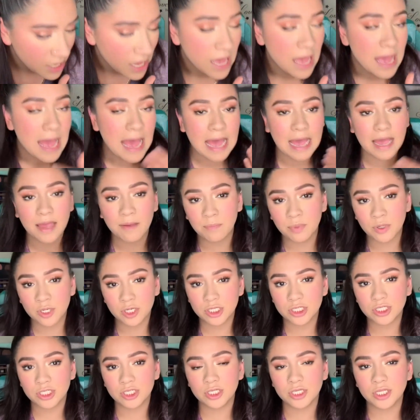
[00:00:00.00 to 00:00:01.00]
I
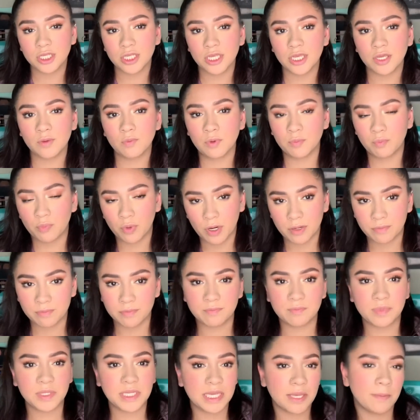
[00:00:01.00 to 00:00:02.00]
personally would
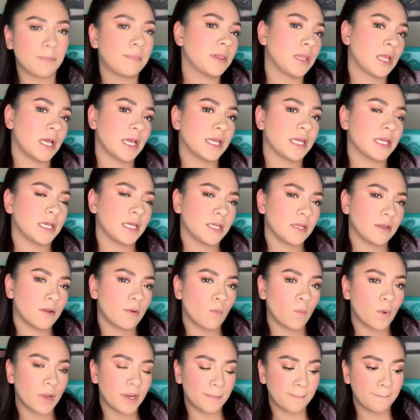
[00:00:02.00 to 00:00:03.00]
probably apply it
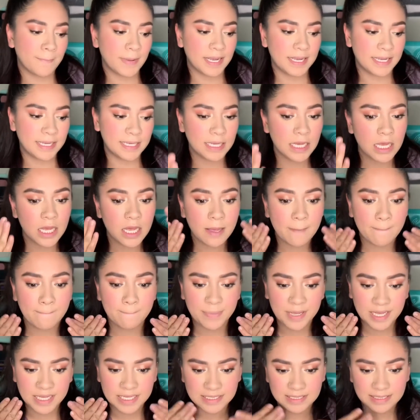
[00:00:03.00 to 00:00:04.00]
when my
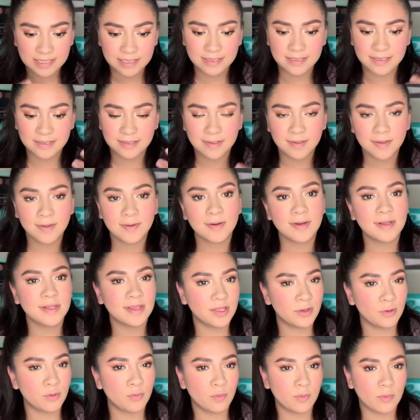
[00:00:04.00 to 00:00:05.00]
base is still a little
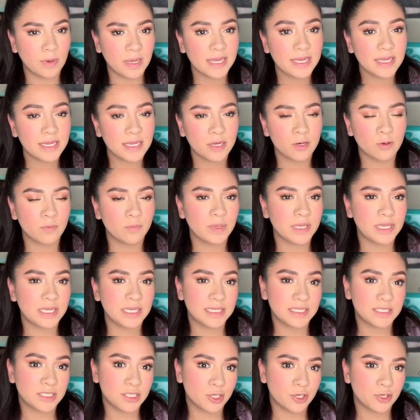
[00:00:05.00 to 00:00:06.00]
wet. It'll be
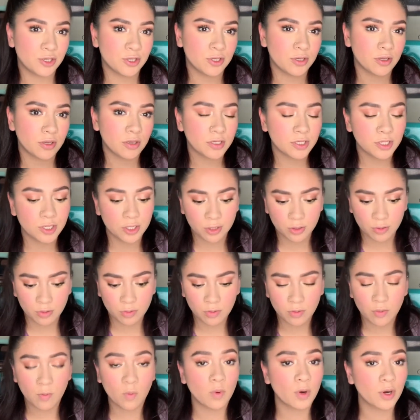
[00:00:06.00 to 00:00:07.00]
easier to, you know,
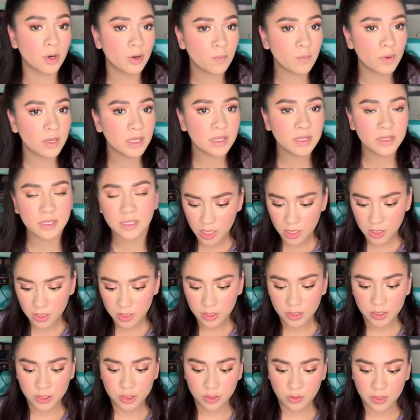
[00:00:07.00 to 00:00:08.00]
work with.
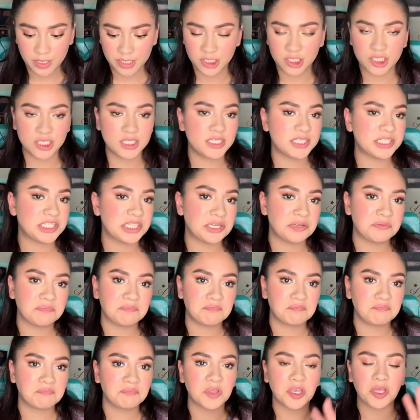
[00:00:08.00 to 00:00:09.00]
So I just,
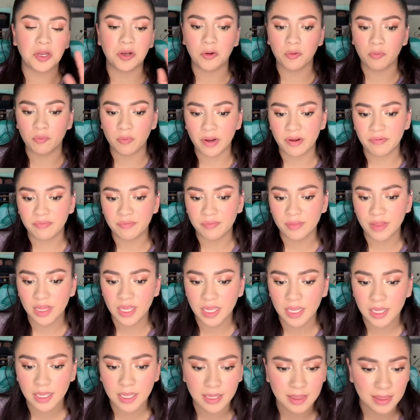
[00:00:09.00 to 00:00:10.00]
you know, roughly
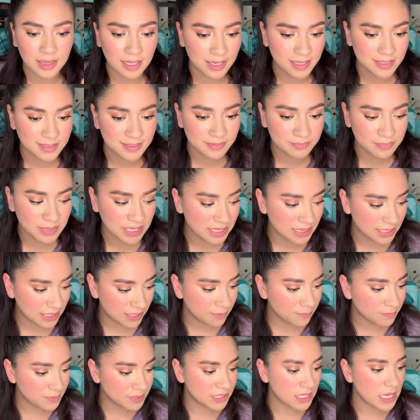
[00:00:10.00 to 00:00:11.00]
lined my lips.
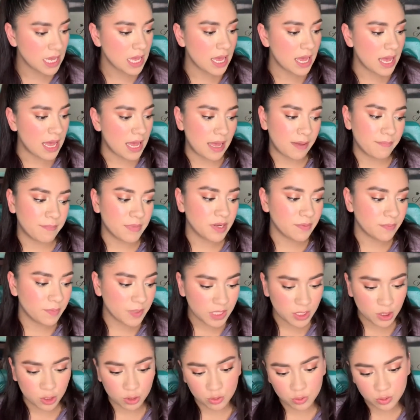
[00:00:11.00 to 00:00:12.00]
I'm going to be
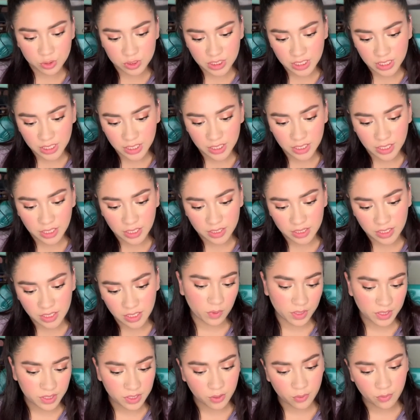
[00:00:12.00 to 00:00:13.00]
using the With
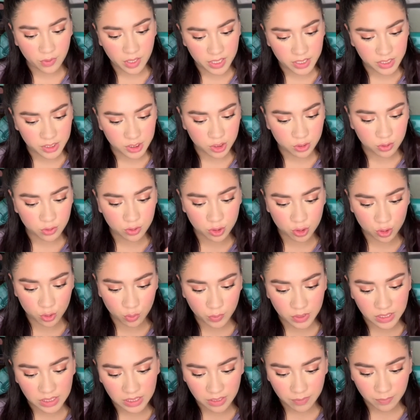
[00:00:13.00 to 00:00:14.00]
Gratitude Dewy
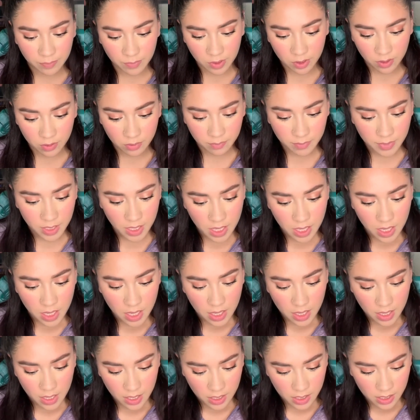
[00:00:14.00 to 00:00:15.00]
Lip Balm
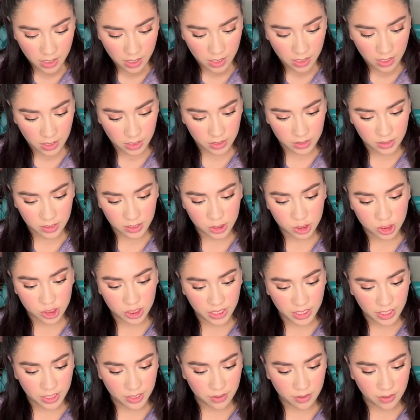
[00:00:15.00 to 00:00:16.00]
in the
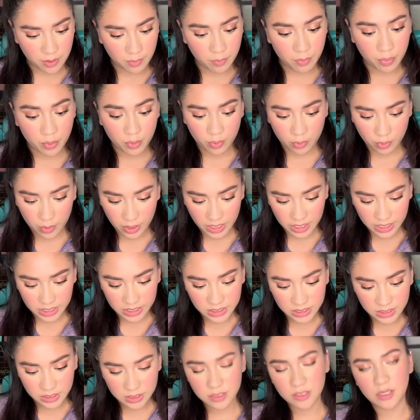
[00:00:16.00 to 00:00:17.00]
shade
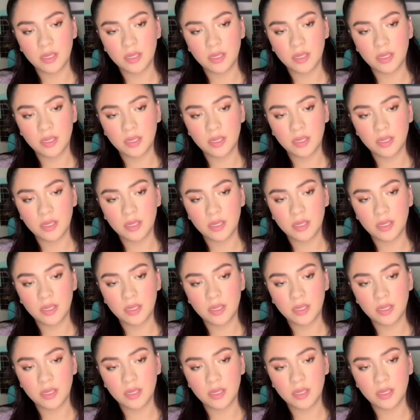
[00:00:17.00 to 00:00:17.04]
Praise.